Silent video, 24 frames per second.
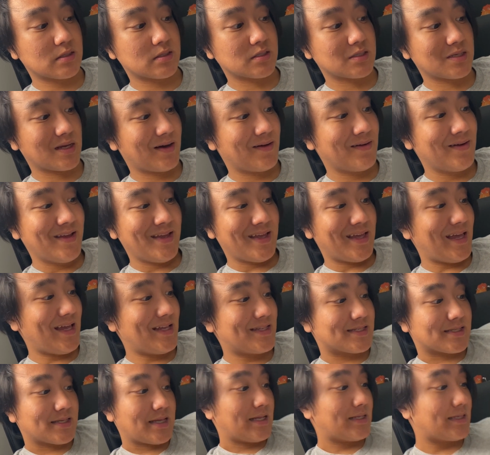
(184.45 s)
So
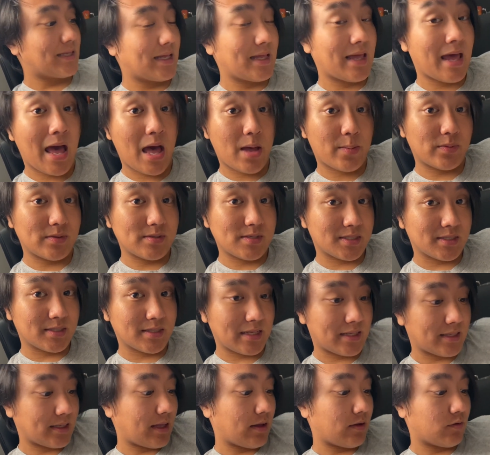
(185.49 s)
it happens.
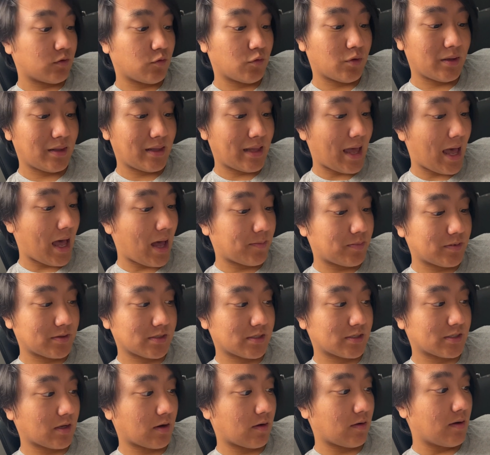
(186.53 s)
It really
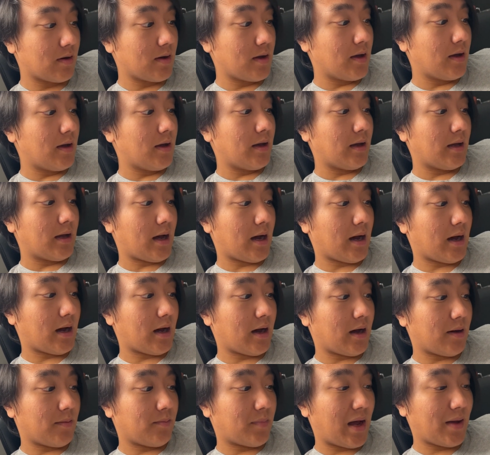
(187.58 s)
happens. So
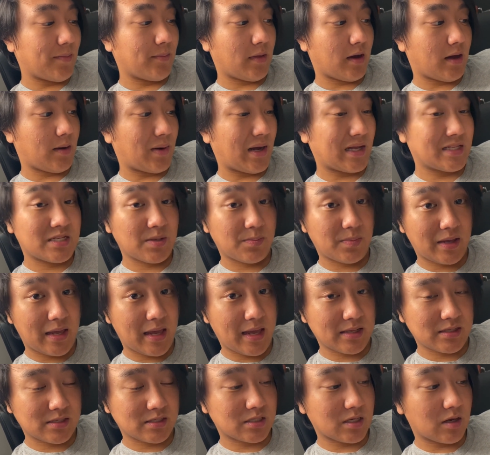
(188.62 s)
my tip
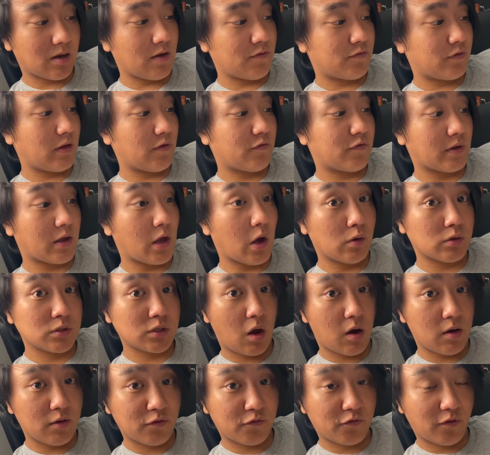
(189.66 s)
again, so if it goes
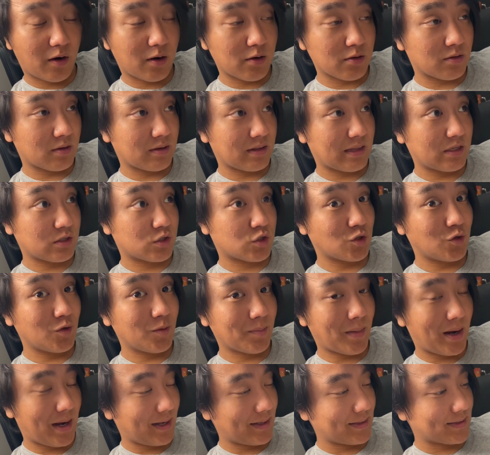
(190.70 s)
on farther than 2
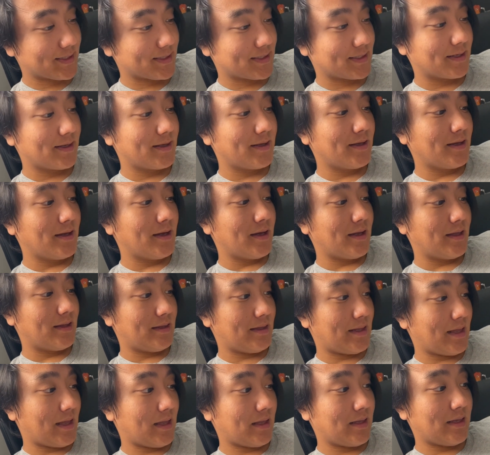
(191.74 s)
months,
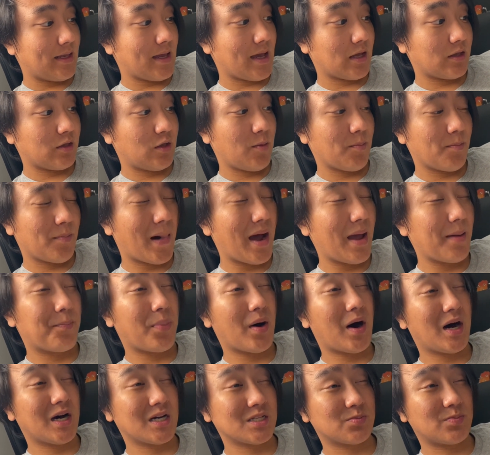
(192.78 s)
then yeah, you might
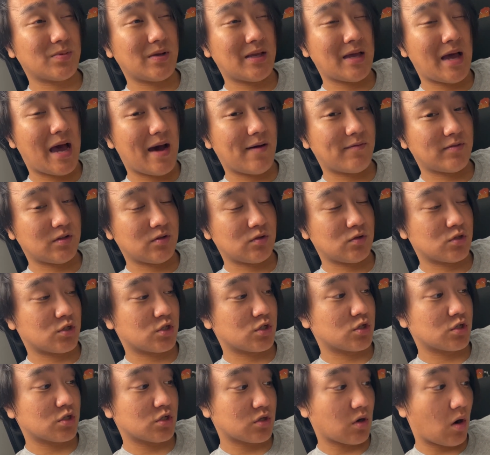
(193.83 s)
possibly have to
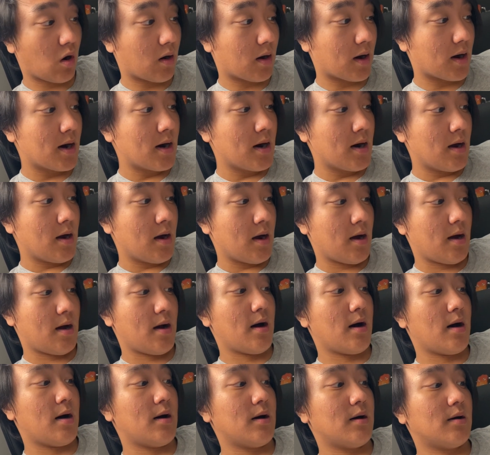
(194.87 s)
start
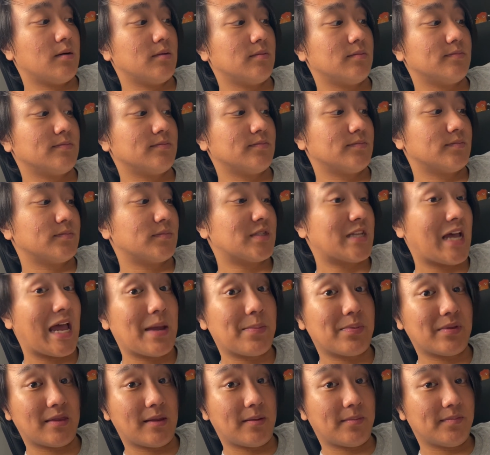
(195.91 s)

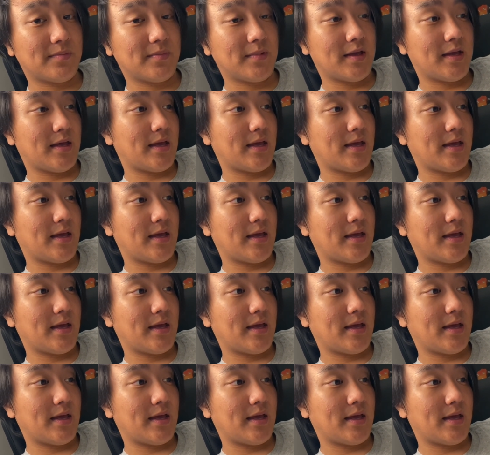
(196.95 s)
taping them.